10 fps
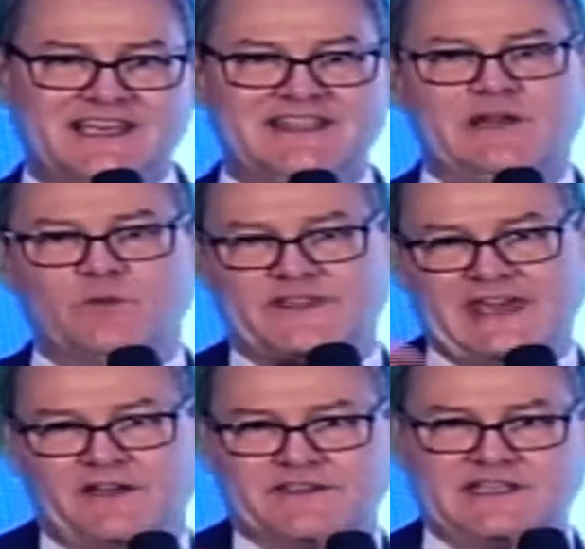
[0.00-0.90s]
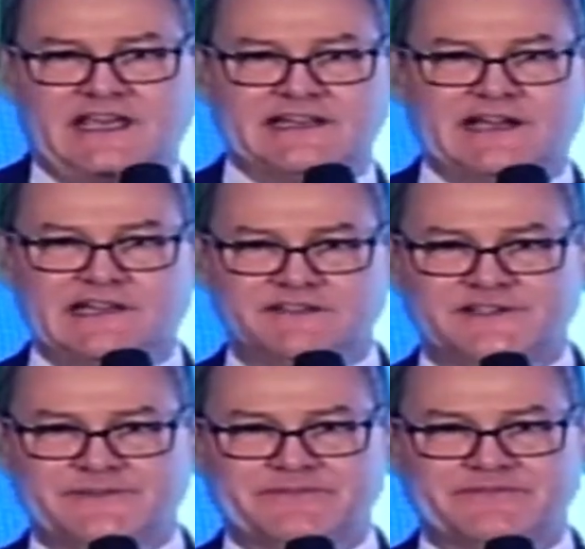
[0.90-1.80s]
than without the technology.
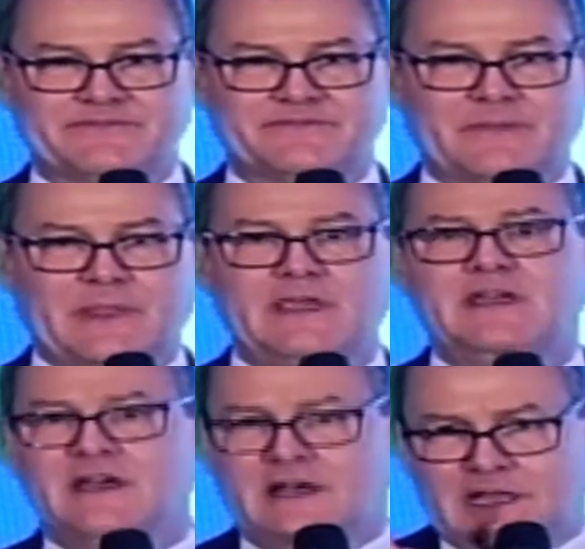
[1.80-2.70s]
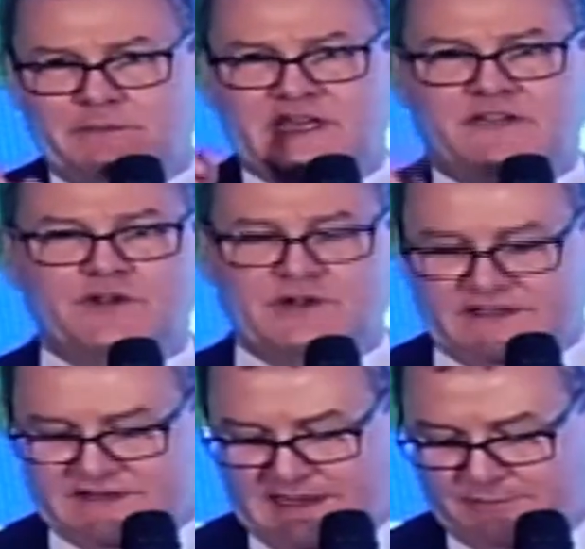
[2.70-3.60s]
Let me give you an
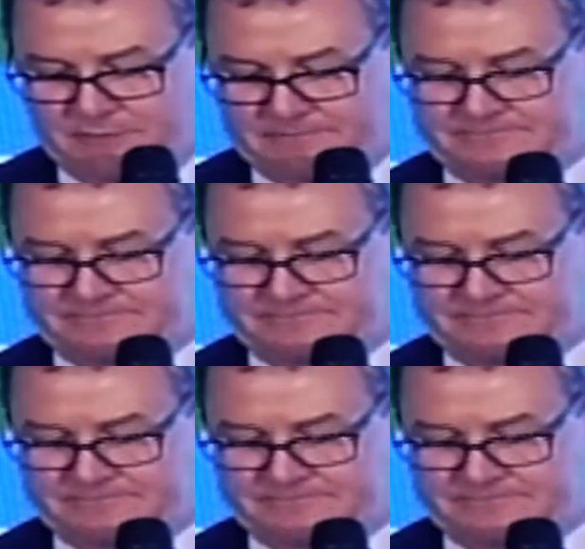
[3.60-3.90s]
example.